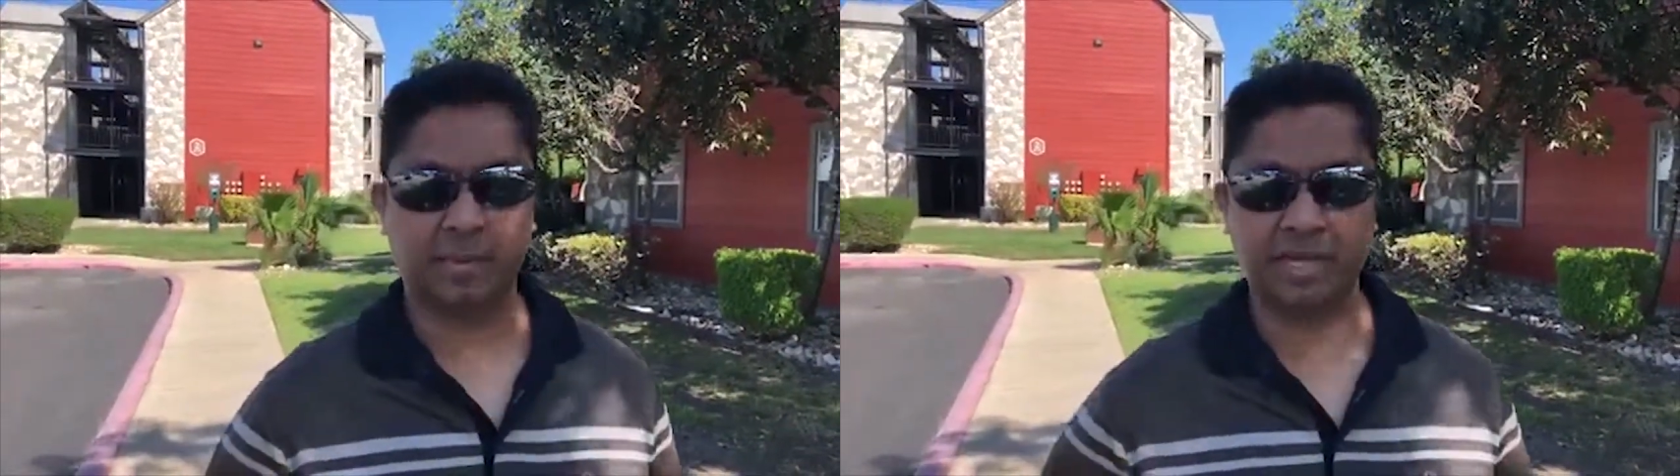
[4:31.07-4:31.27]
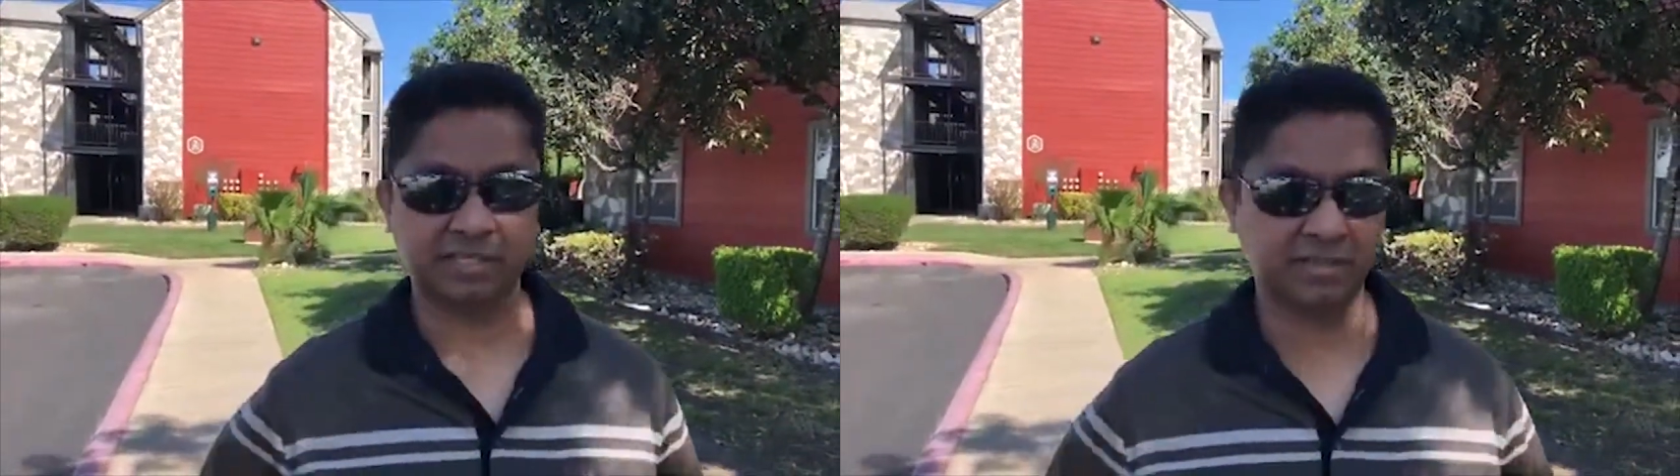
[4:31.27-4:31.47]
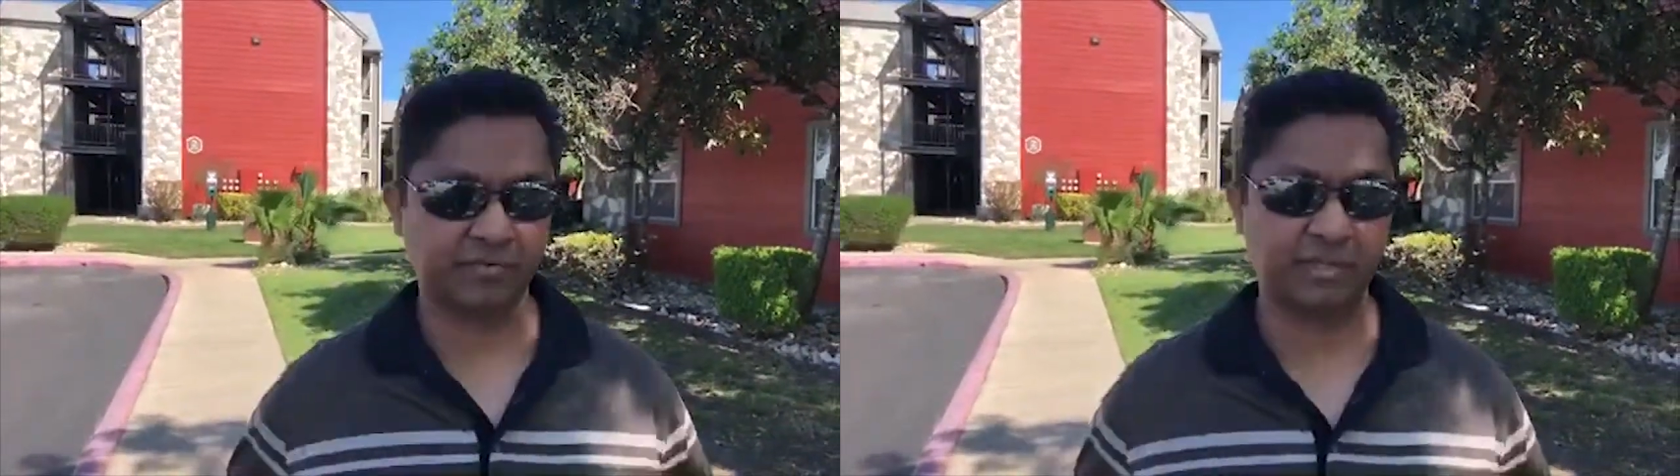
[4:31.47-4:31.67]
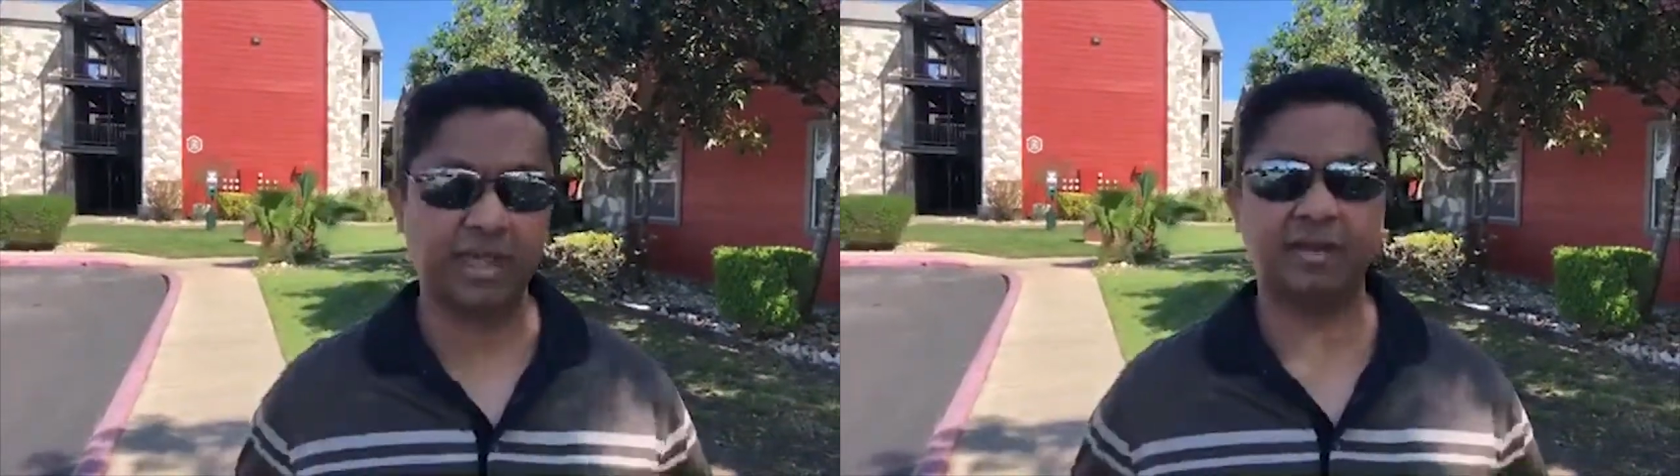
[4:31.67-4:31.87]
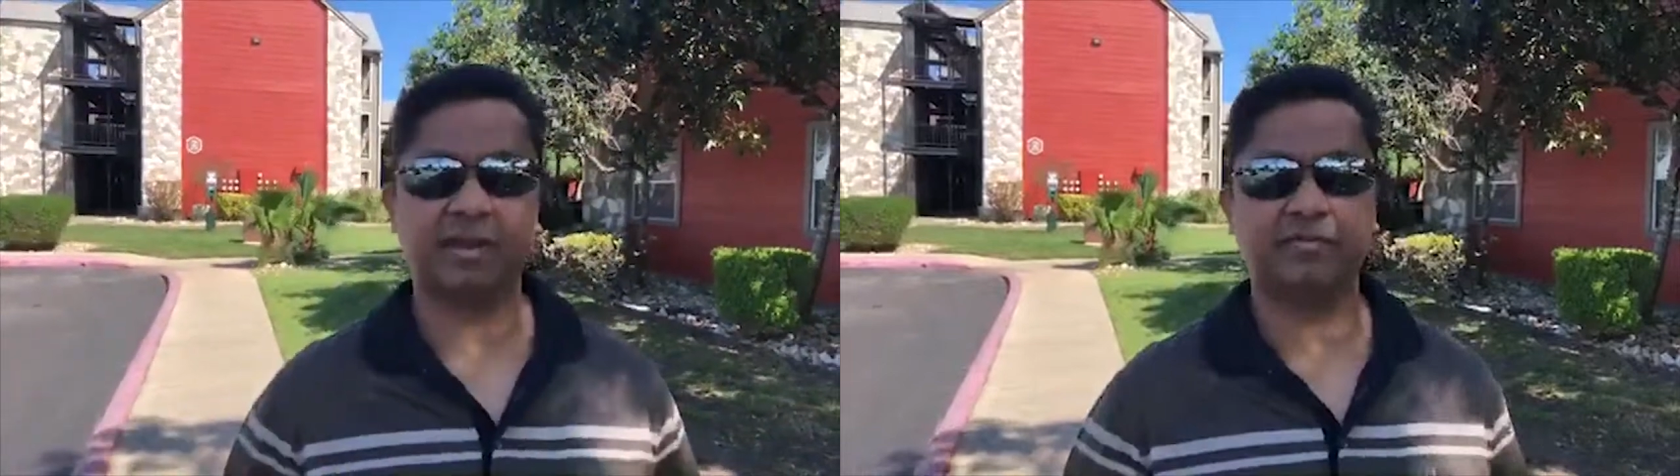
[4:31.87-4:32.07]
Except for the
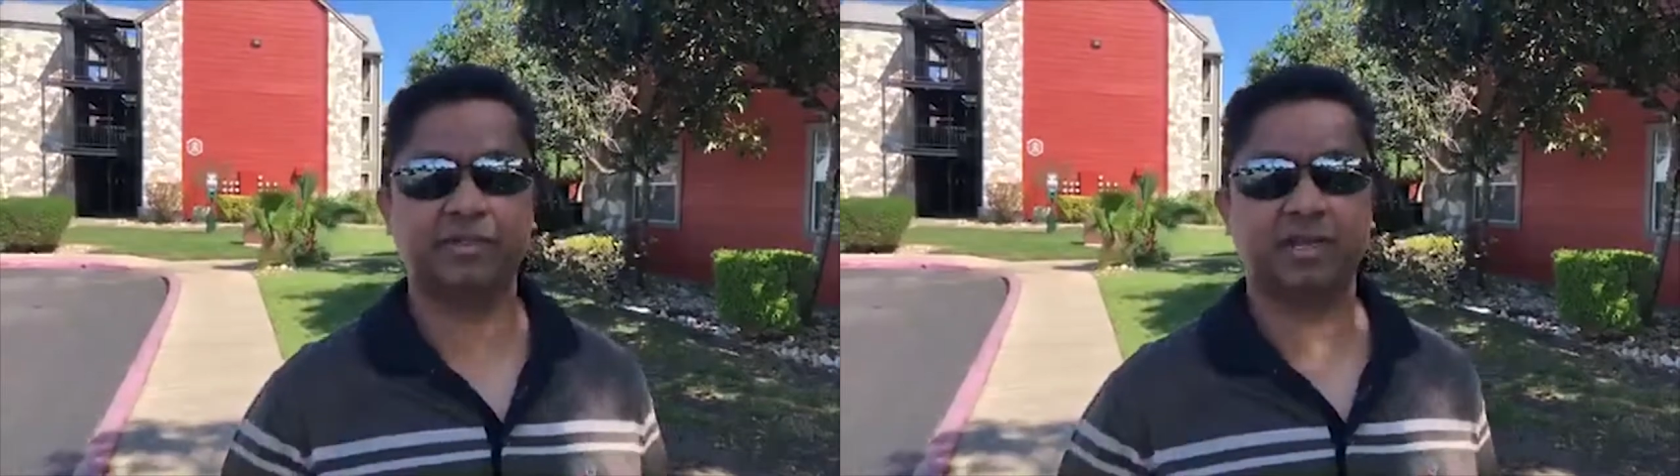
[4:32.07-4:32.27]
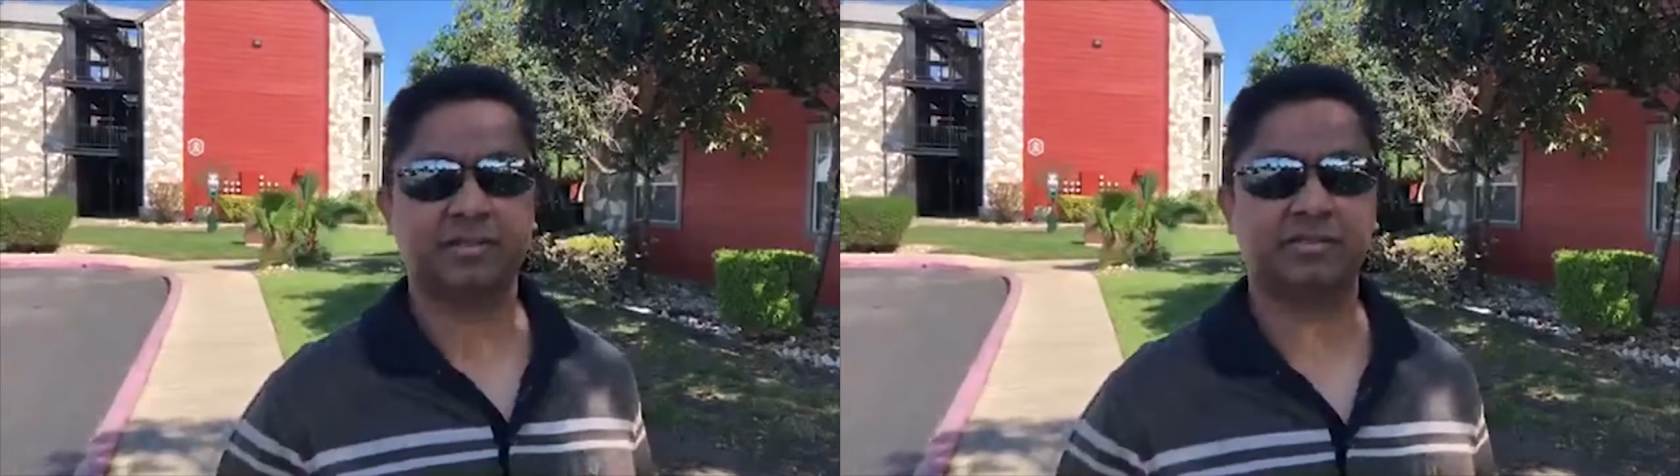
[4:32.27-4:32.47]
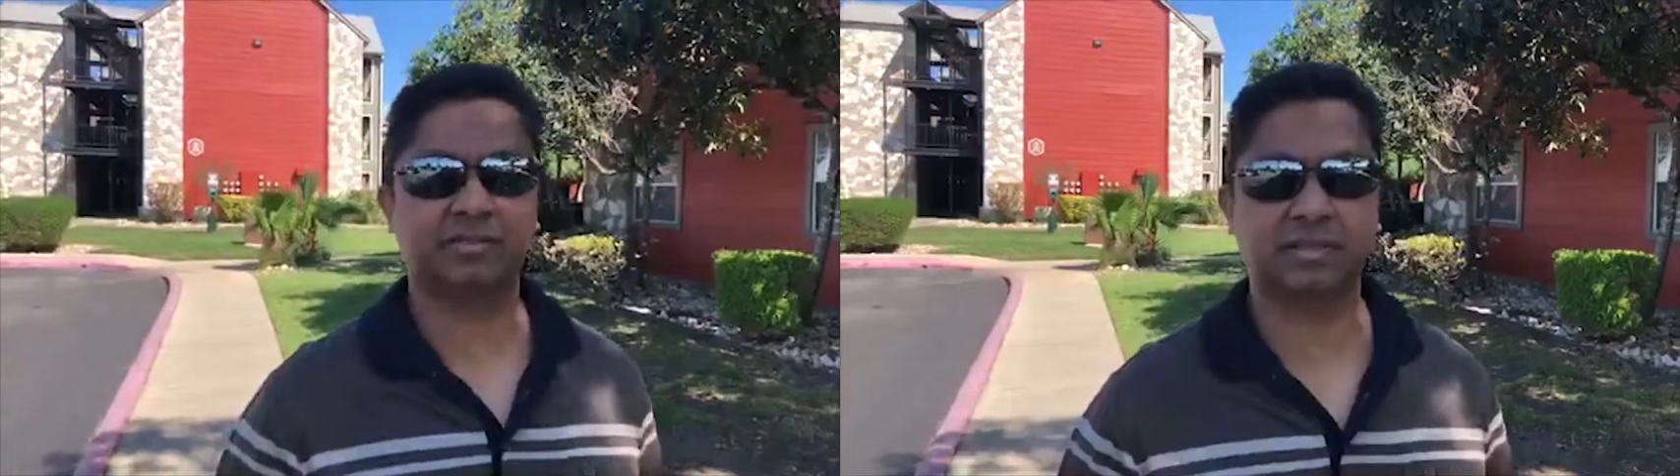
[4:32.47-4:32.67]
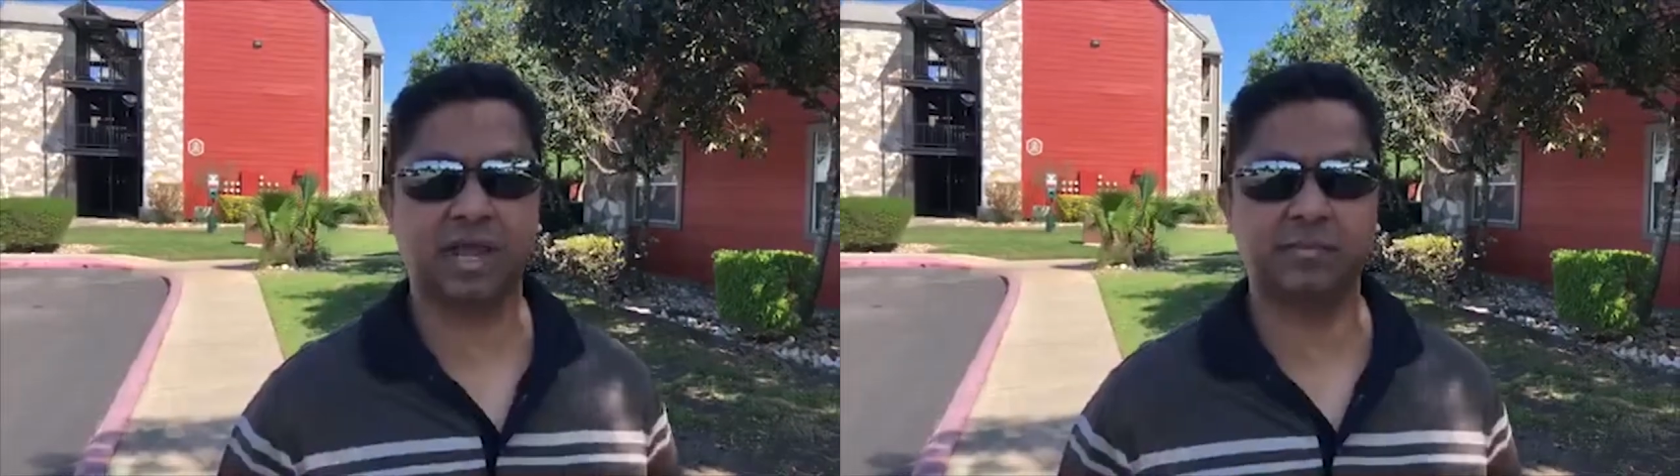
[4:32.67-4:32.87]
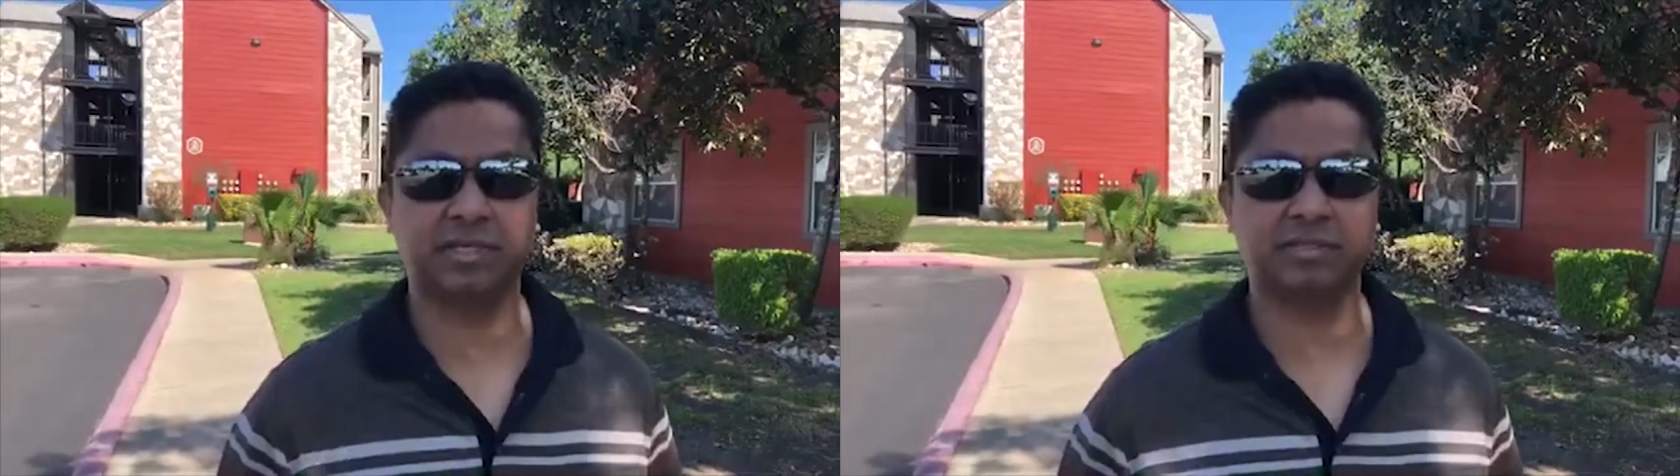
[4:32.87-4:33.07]
land, everything else
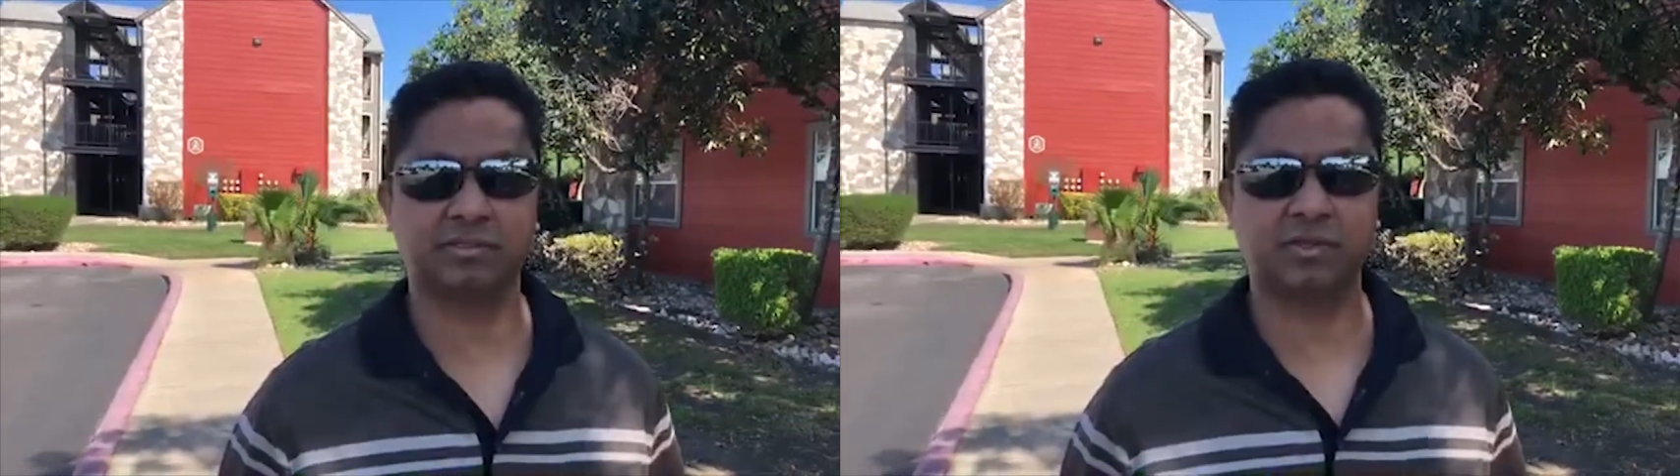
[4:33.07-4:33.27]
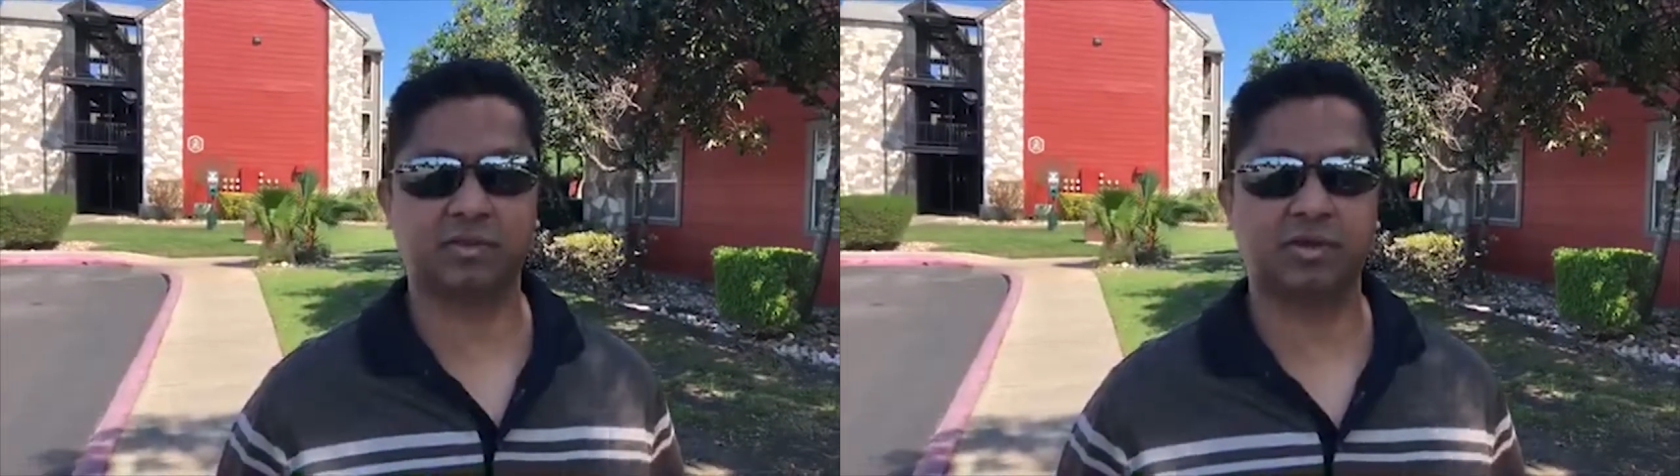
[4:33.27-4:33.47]
can be